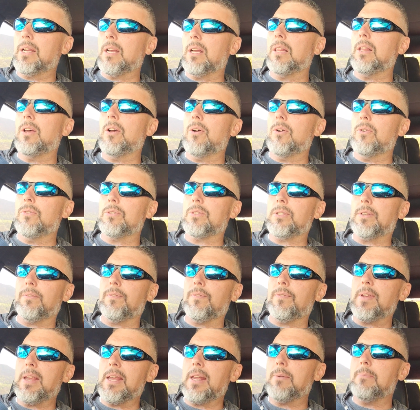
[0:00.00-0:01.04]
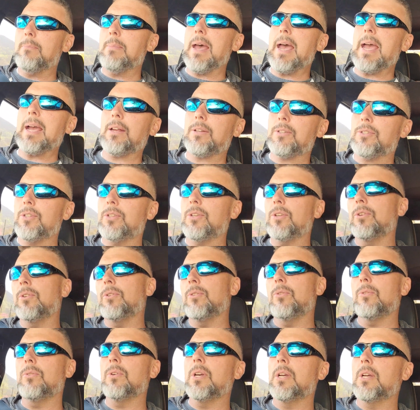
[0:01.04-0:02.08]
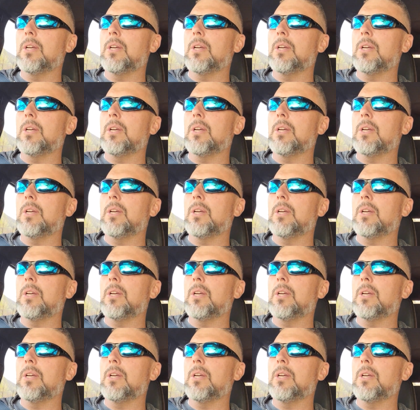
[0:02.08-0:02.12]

closed to feed back to